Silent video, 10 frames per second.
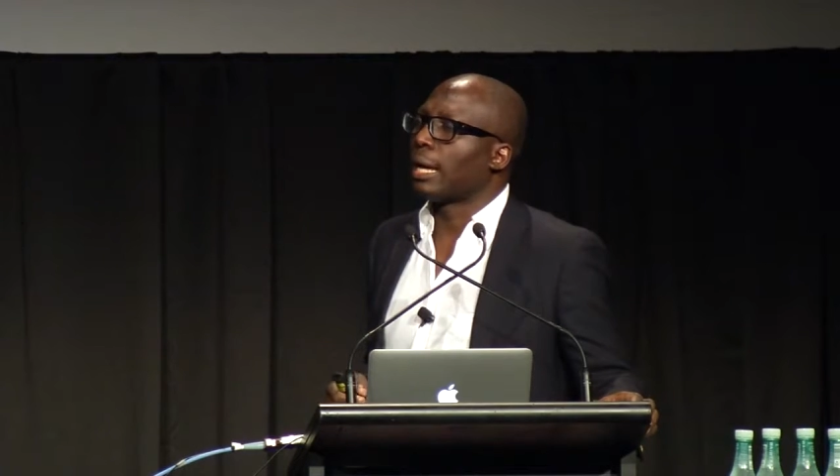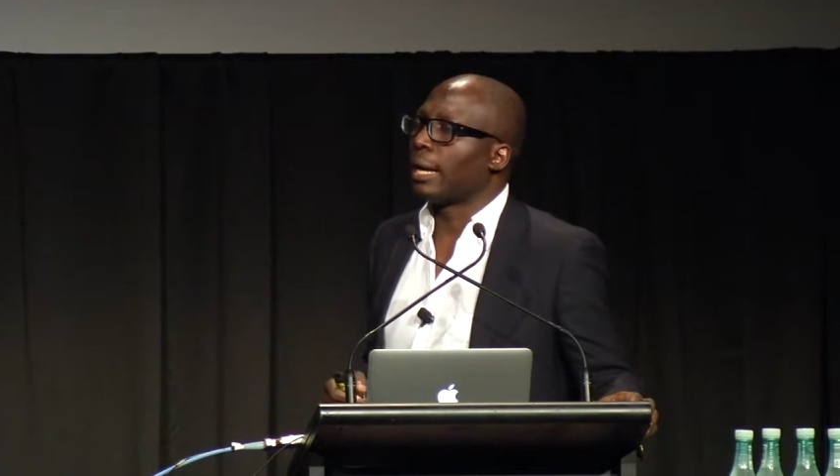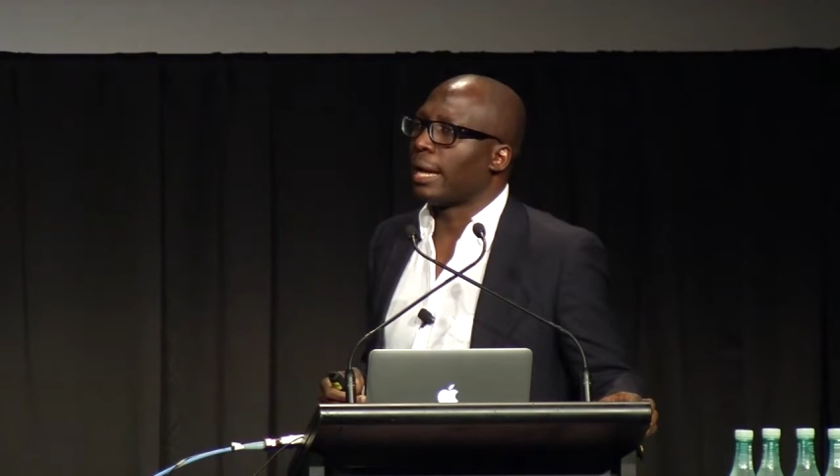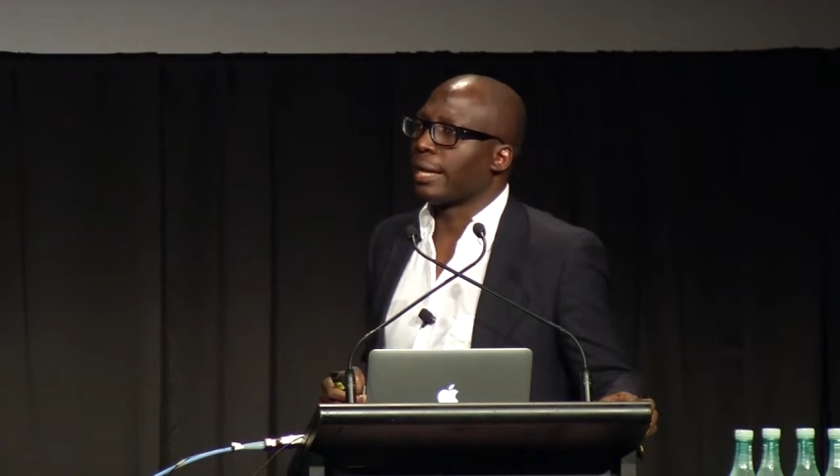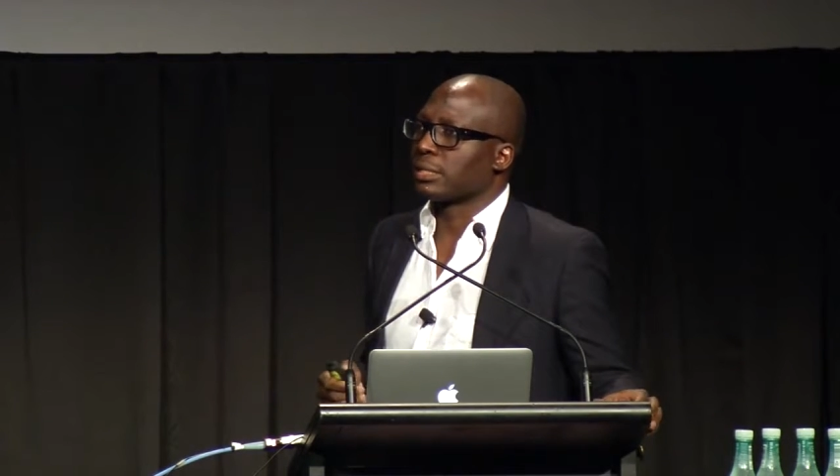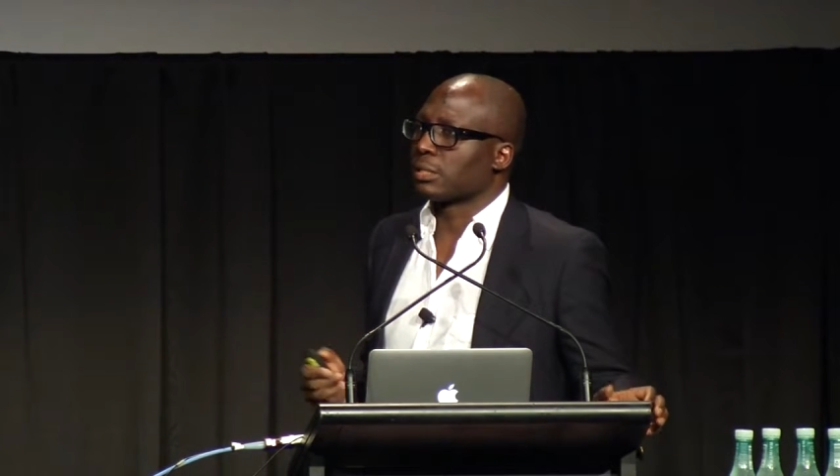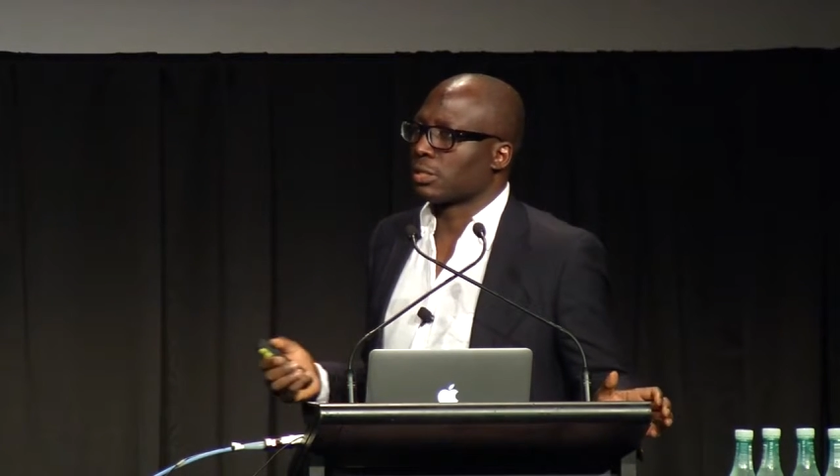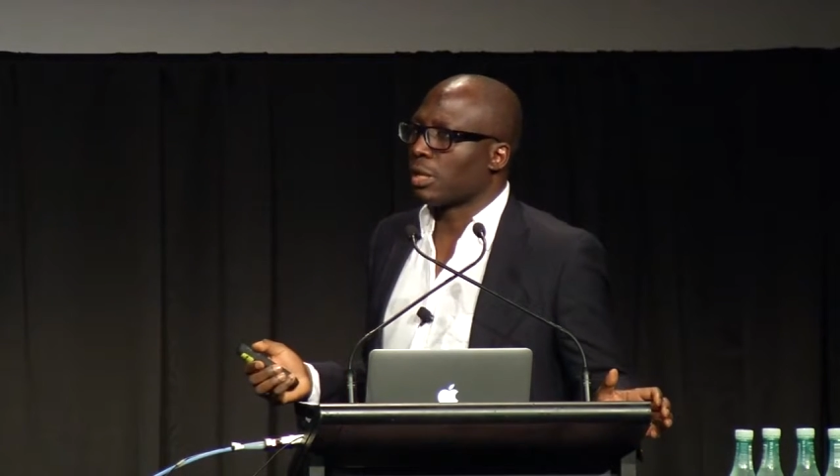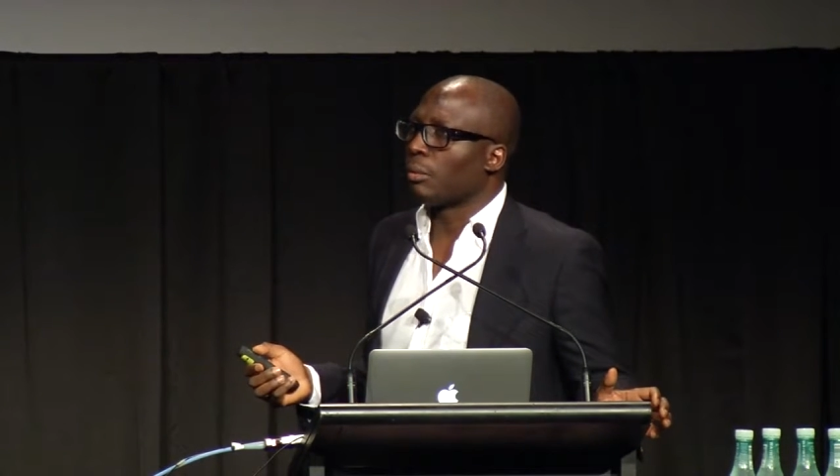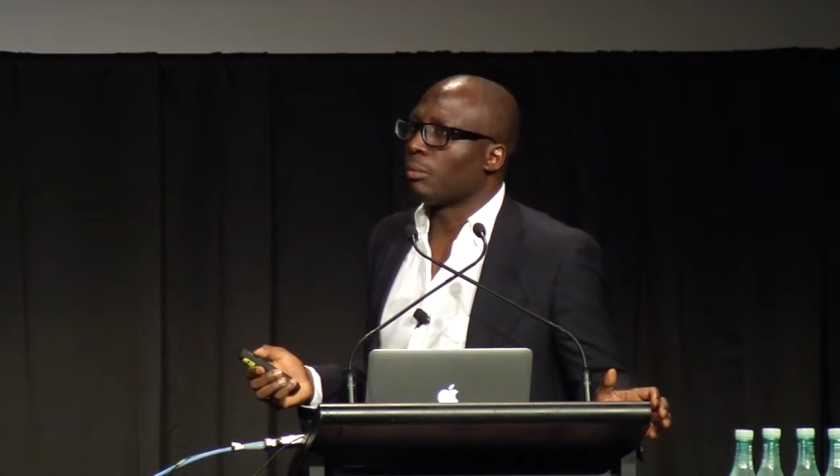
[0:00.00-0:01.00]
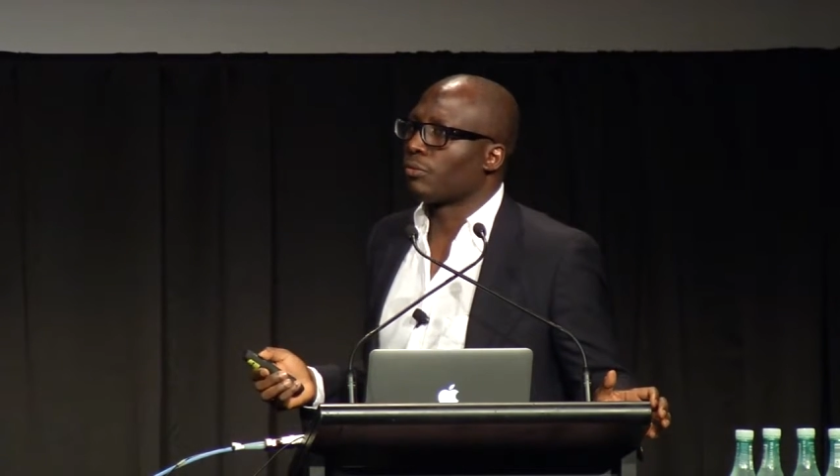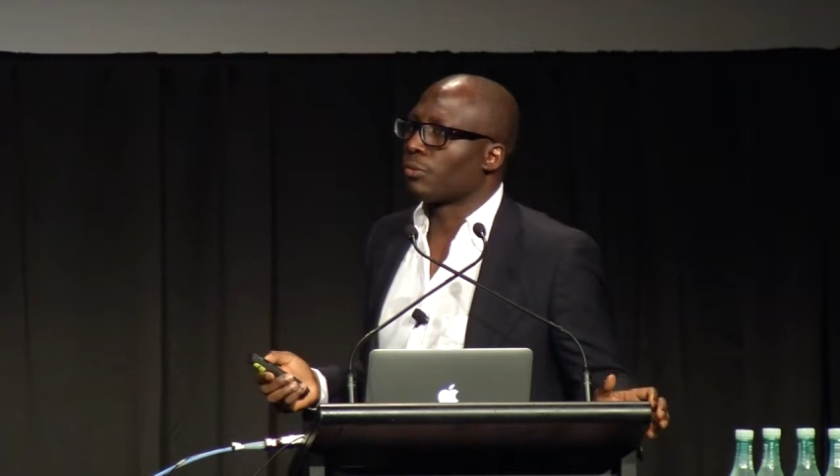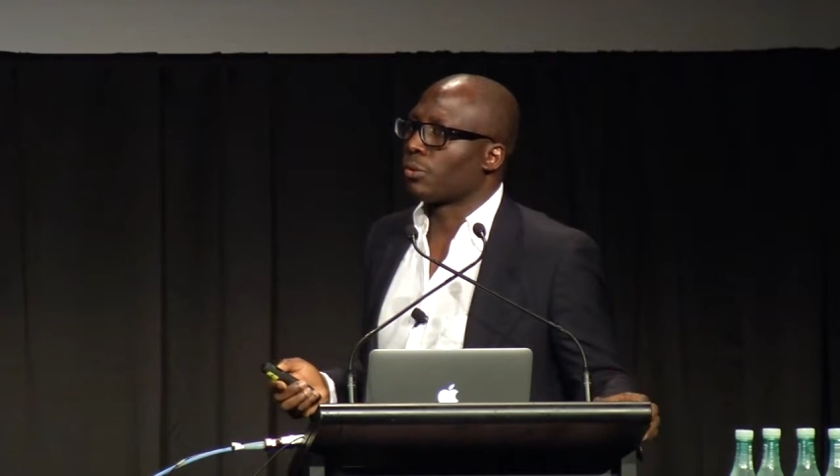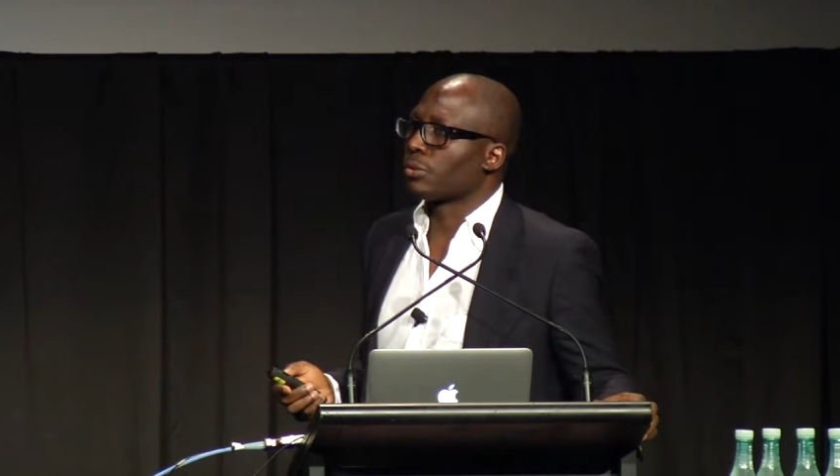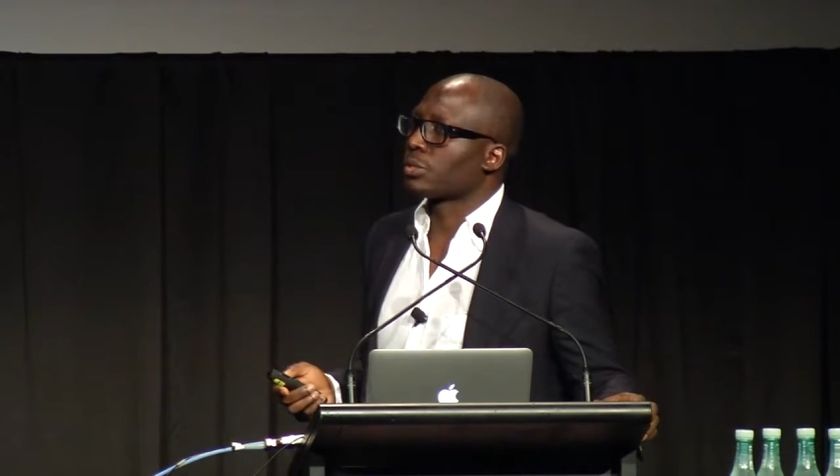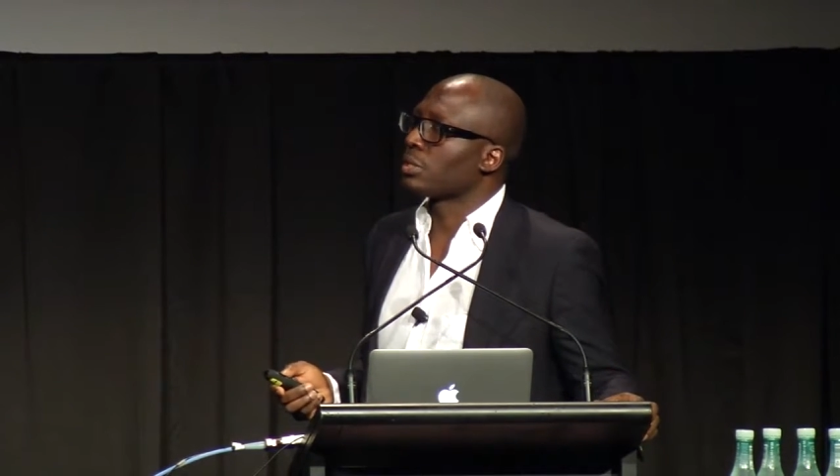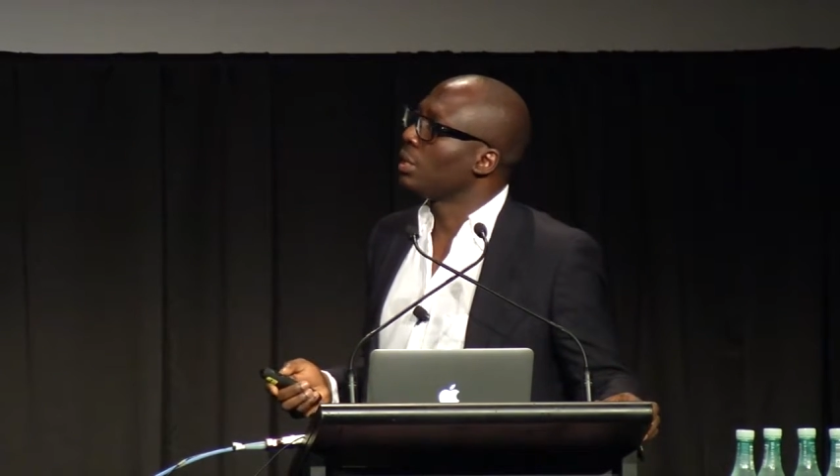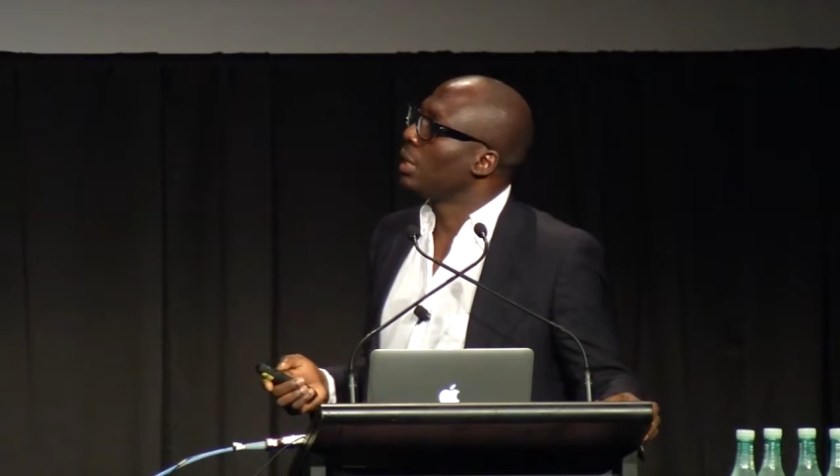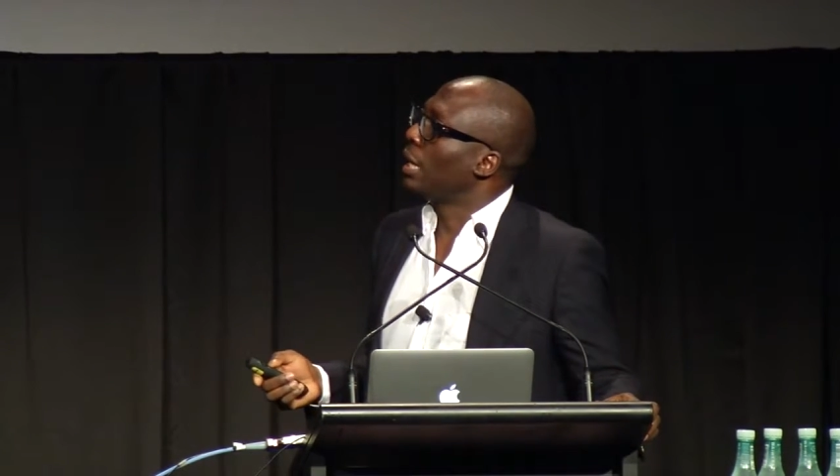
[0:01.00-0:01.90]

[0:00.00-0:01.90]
as a slum, of course.